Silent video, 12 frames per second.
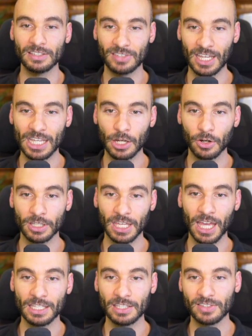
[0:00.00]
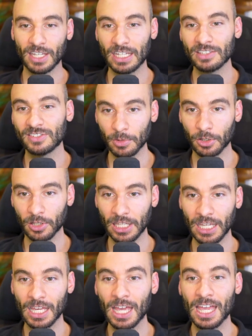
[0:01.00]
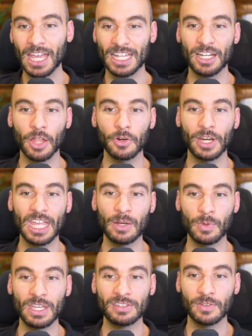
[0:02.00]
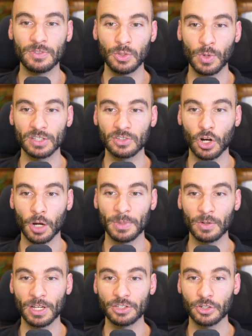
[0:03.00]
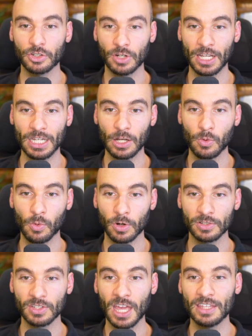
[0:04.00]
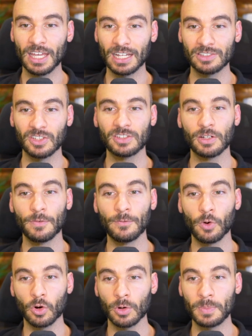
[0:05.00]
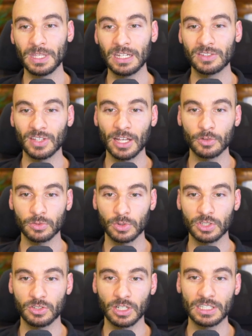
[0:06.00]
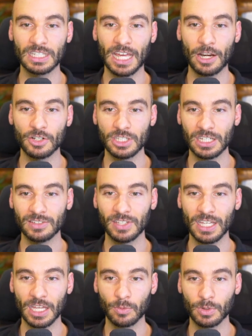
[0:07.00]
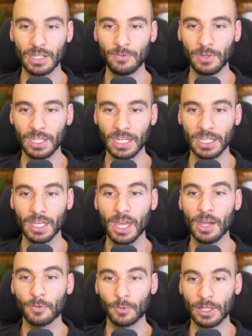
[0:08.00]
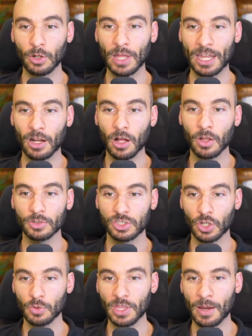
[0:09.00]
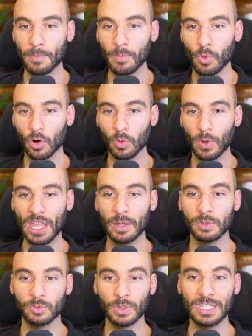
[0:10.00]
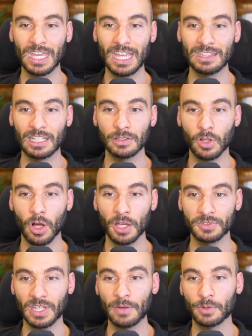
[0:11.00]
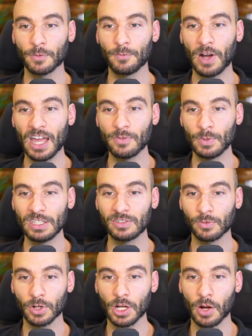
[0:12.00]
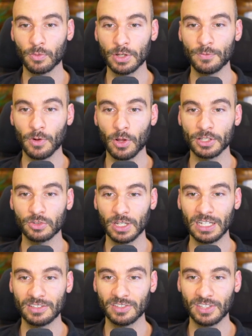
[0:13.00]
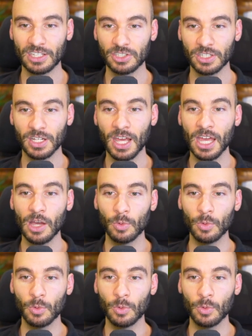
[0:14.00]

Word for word: They say here again, they say, similarly, in another eight weeks of U S Army Ranger training course that consisted of four repeated cycles of restricted energy intake and refeeding, Friedel et al. Showed that more weight was regained than lost after five weeks of recovery following training cessation,